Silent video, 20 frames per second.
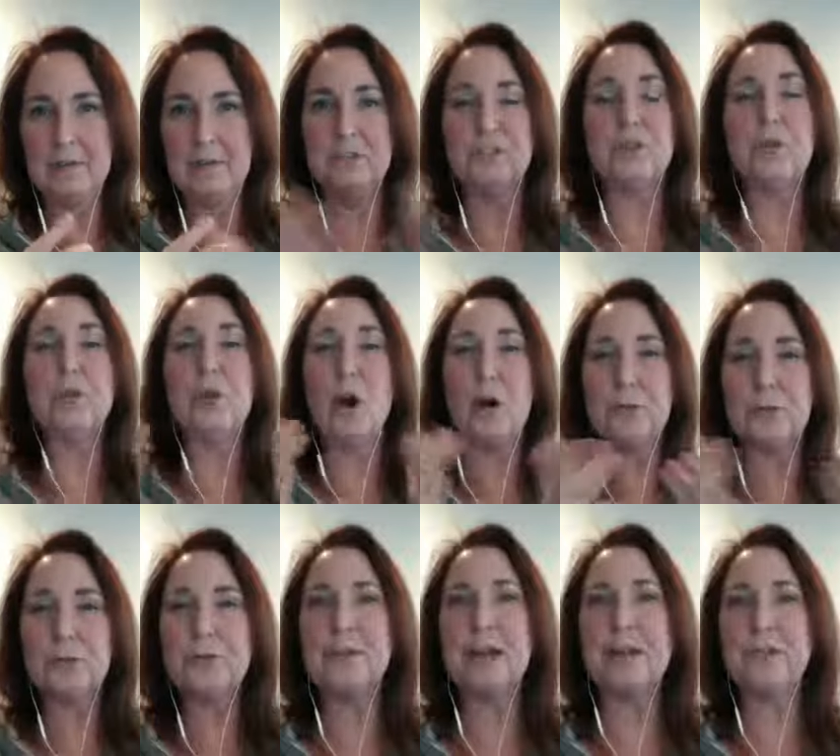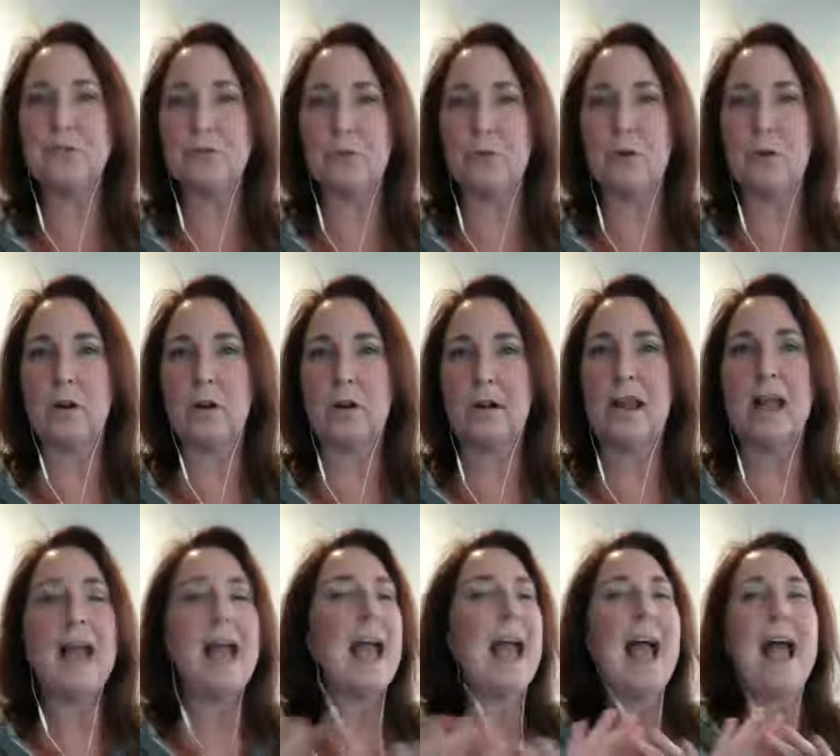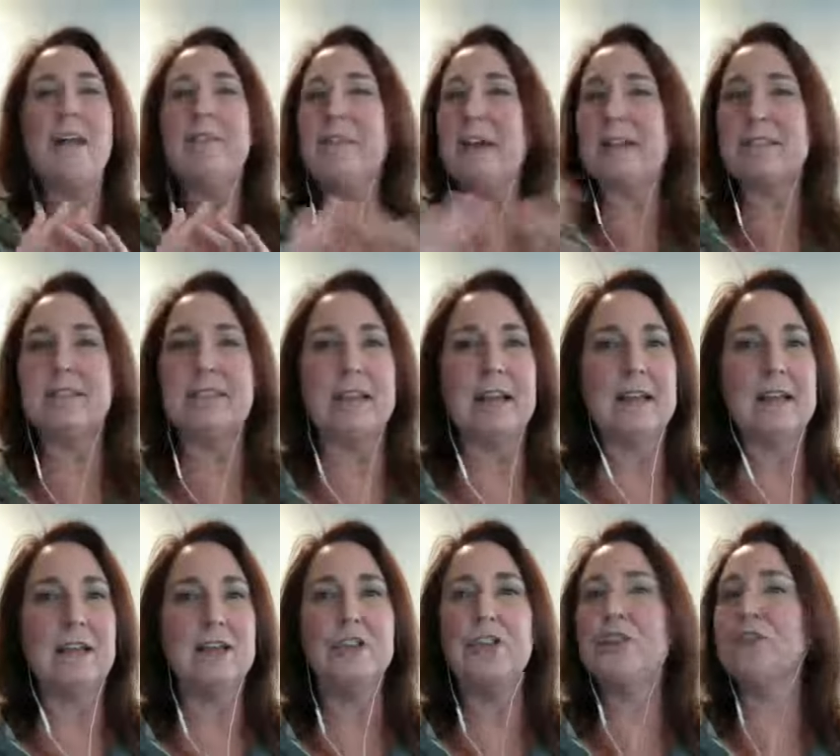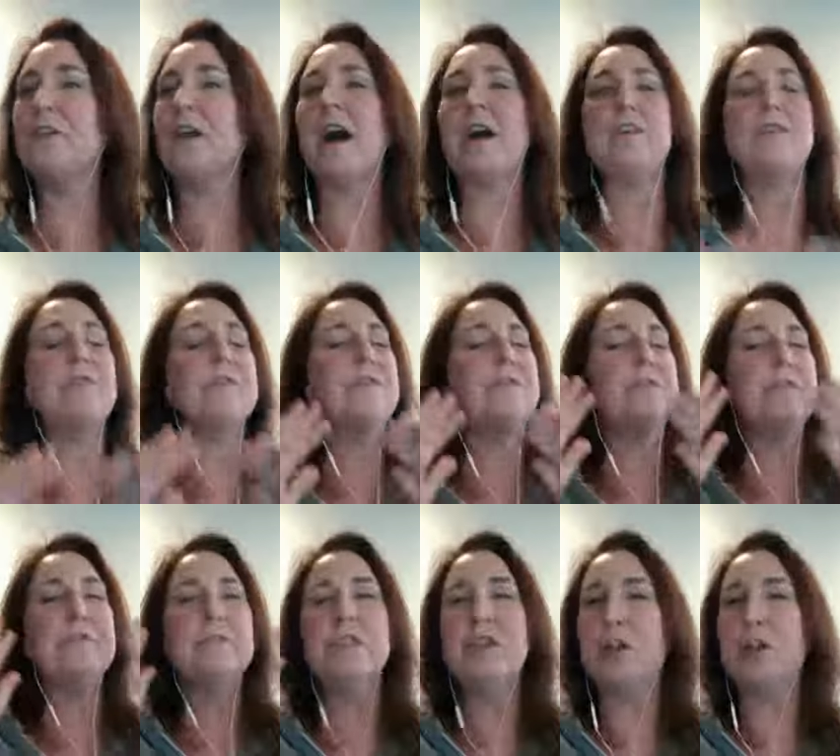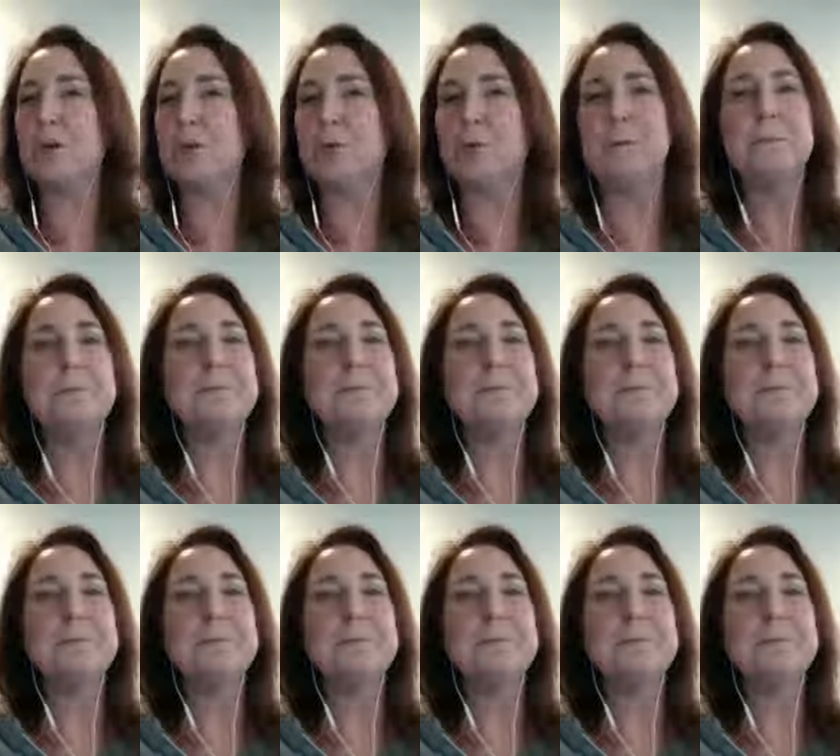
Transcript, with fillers: So go through that drawer and that's it. You're not, you know,